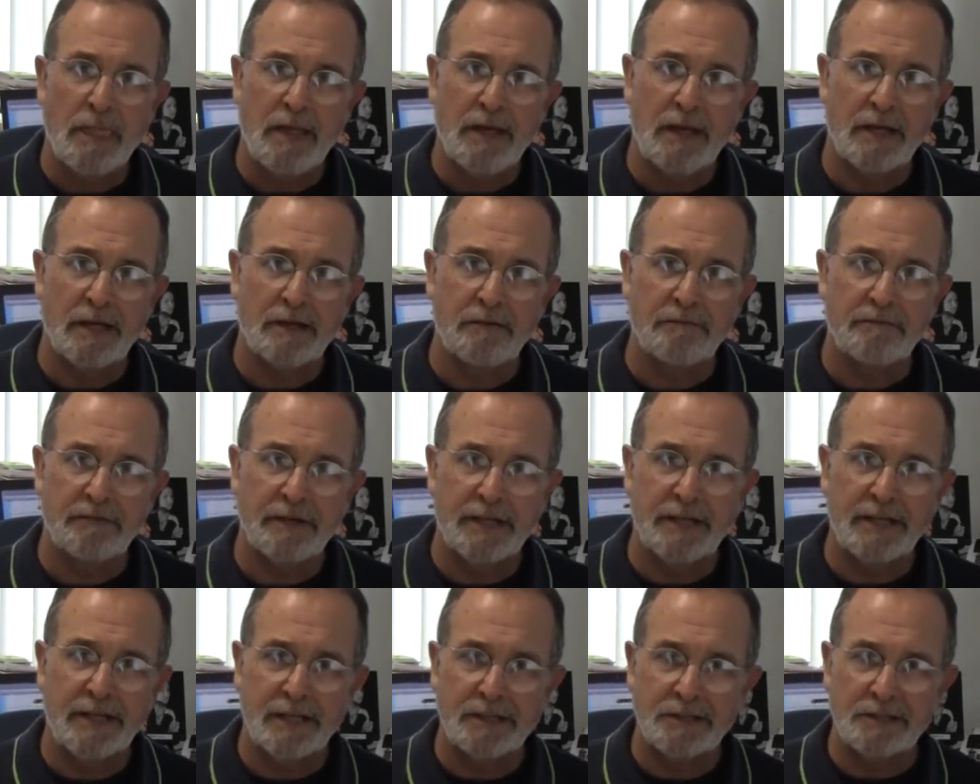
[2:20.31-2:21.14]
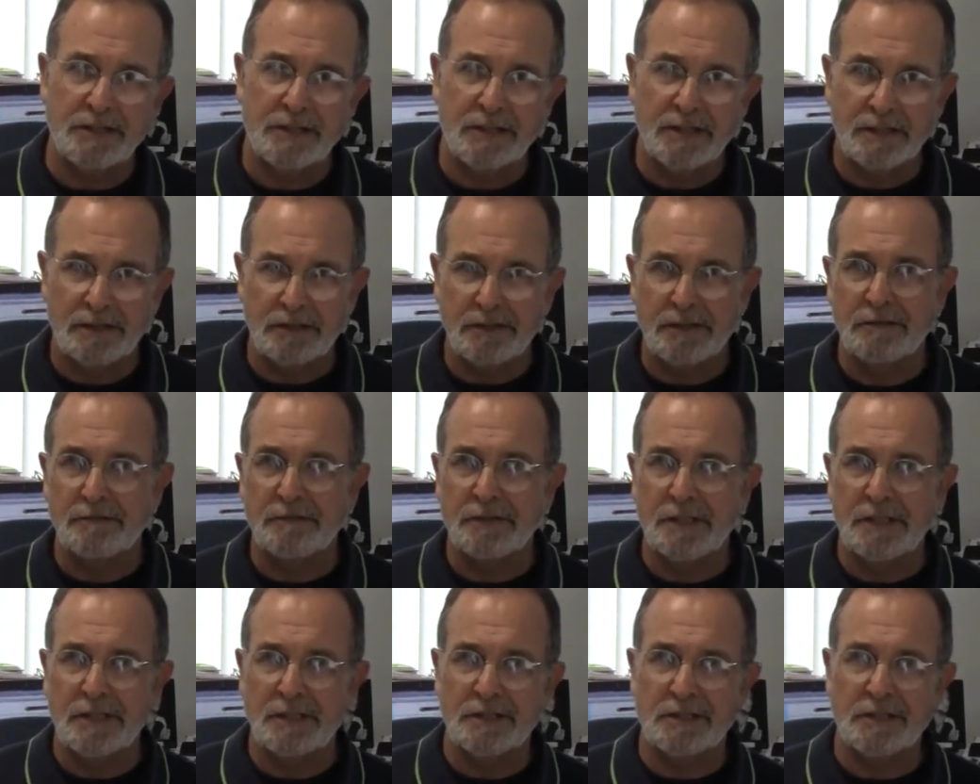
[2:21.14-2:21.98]
And financing
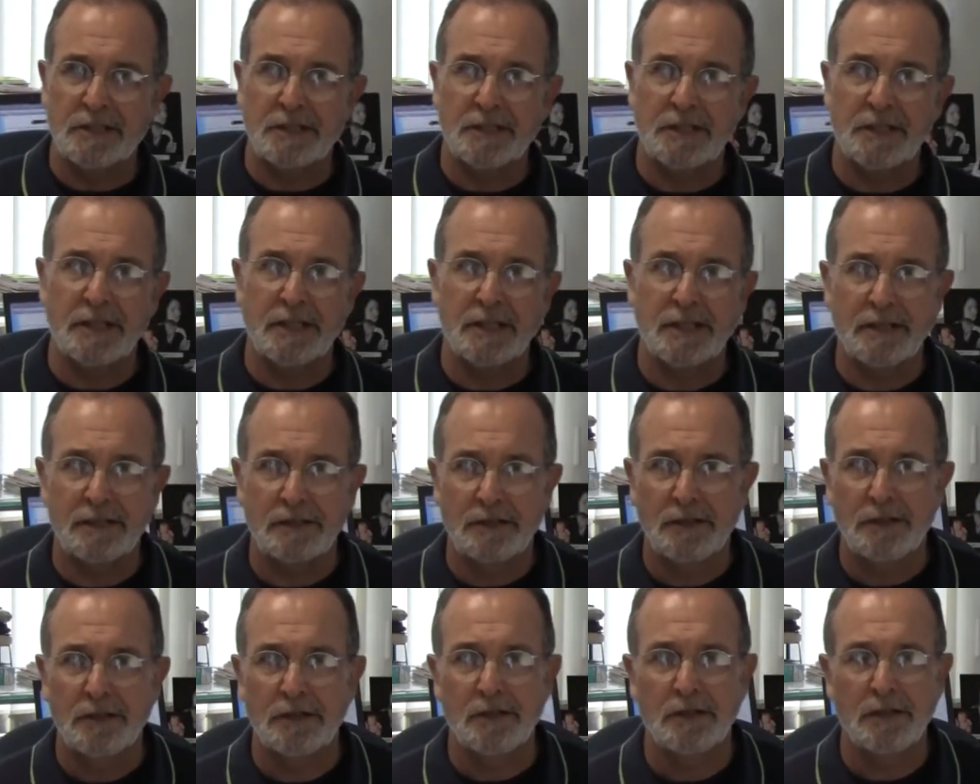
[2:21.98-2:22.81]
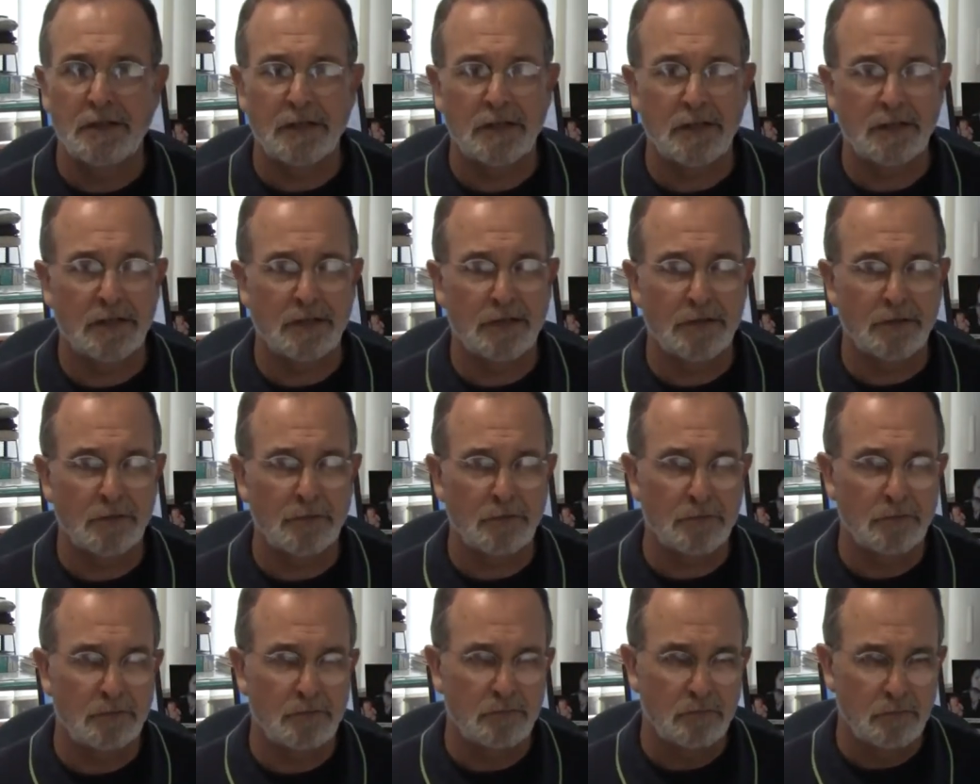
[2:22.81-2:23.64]
activities, again,
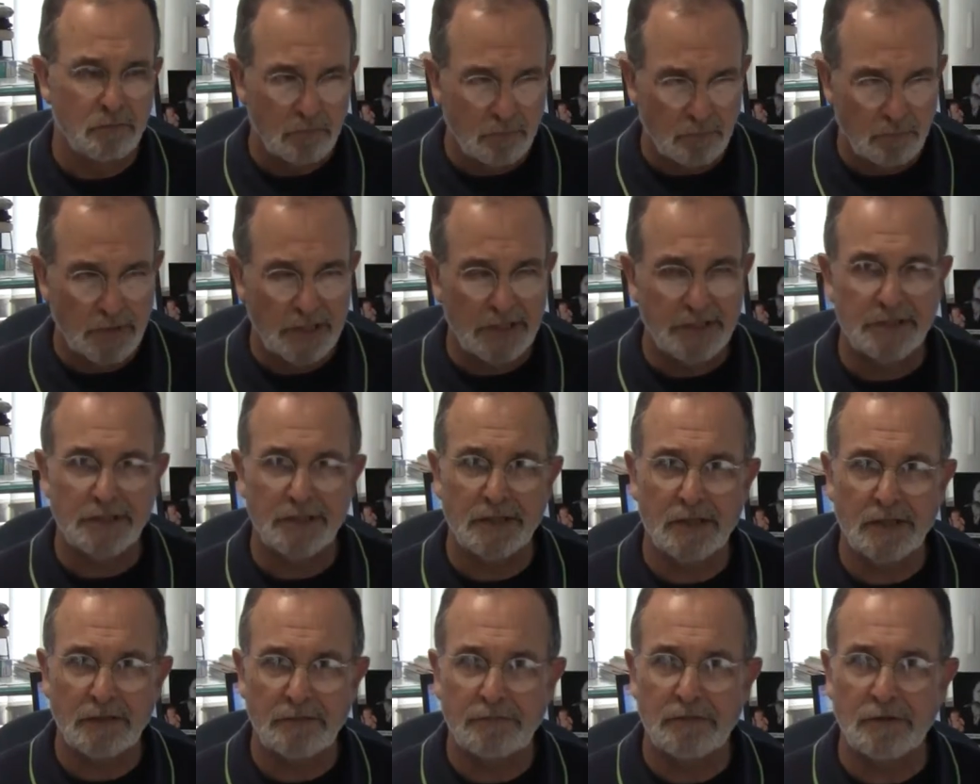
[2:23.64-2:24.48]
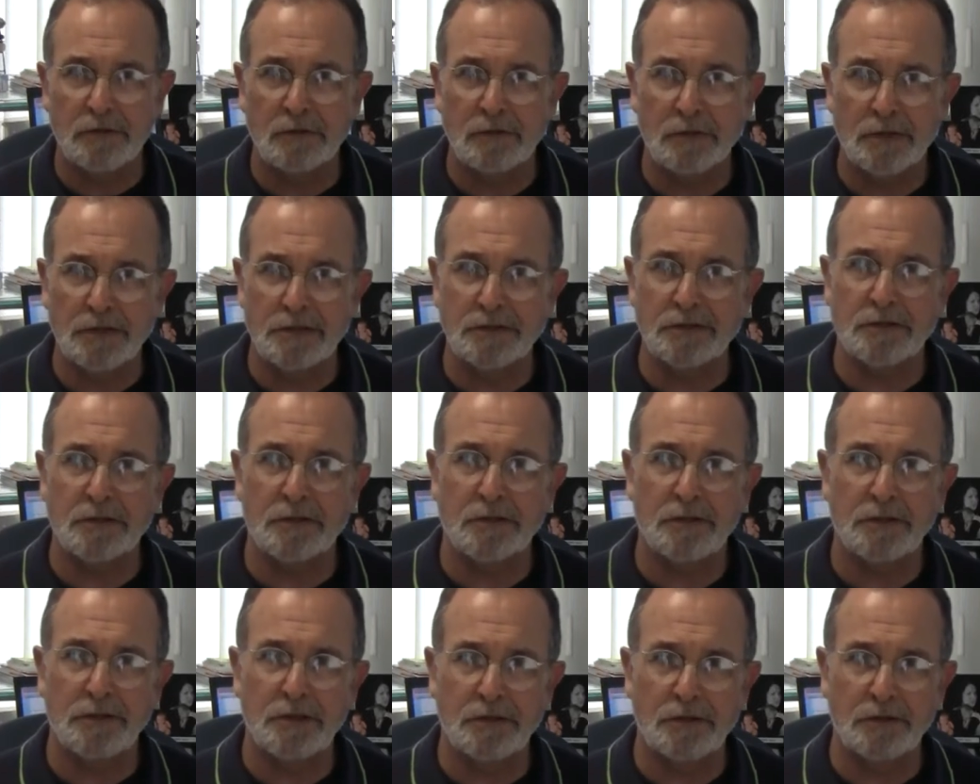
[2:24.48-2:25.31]
basically focused
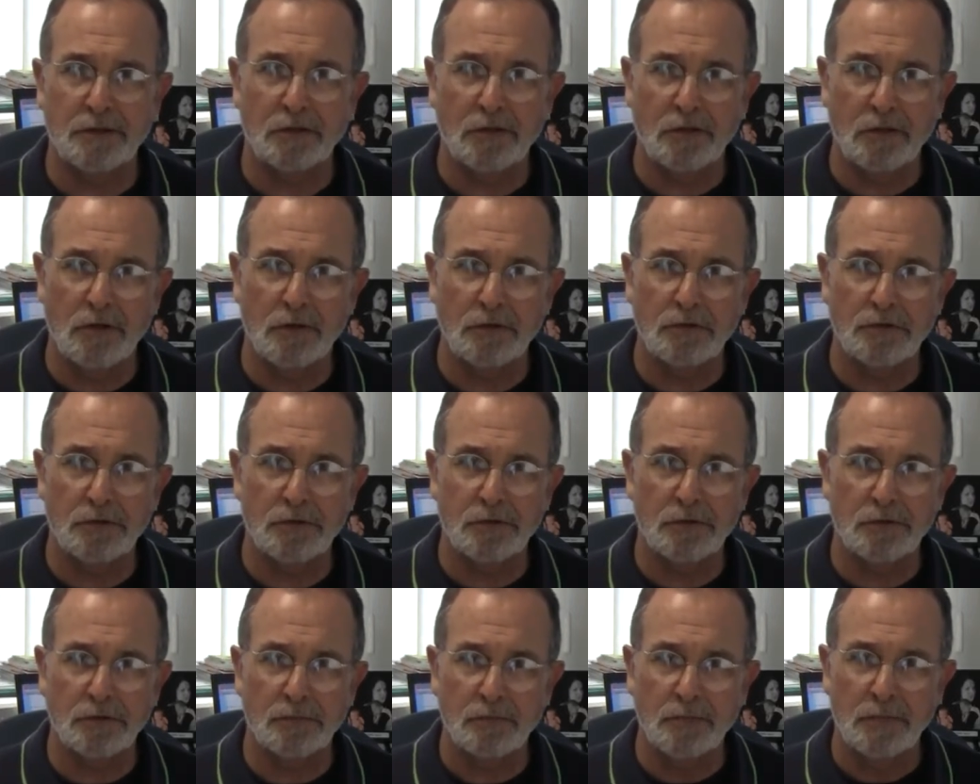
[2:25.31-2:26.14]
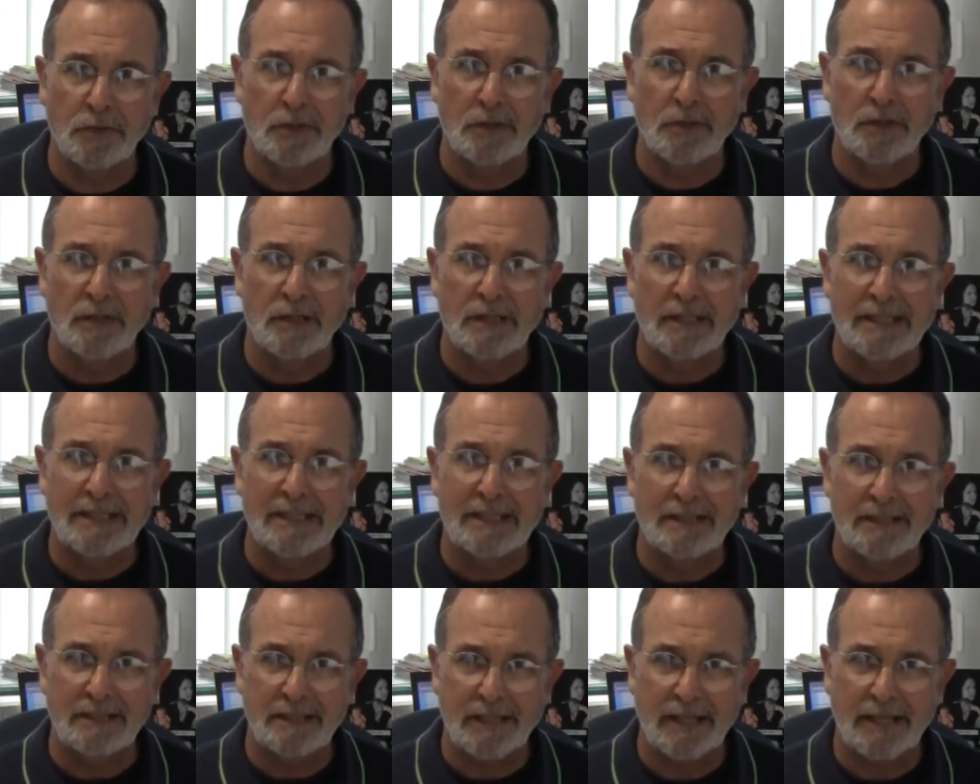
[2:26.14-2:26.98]
on either long-term
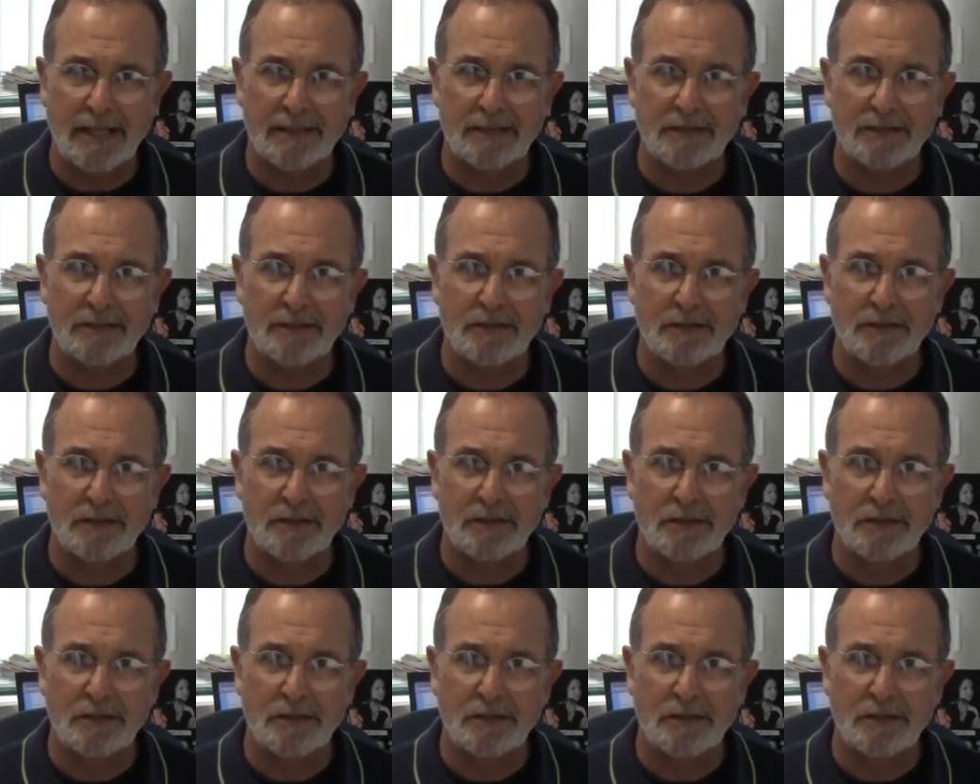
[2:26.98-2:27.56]
debt